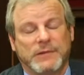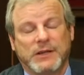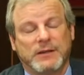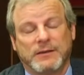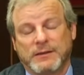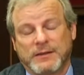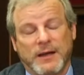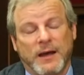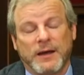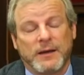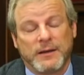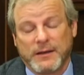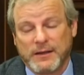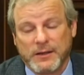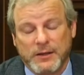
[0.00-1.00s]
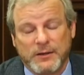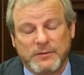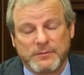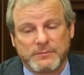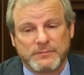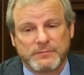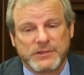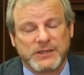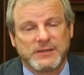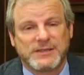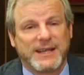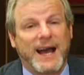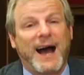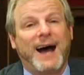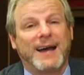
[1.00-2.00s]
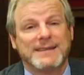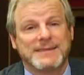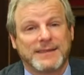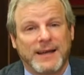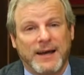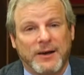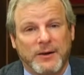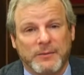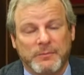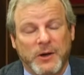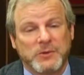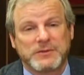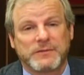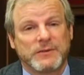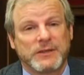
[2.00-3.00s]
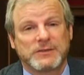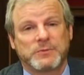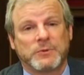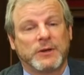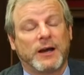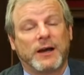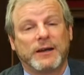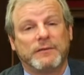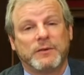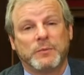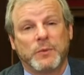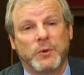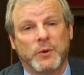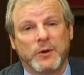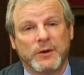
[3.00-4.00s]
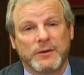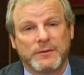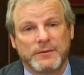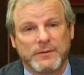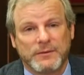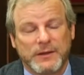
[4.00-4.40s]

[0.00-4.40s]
in time, you know, since the Eisenhower, most of us were not even born.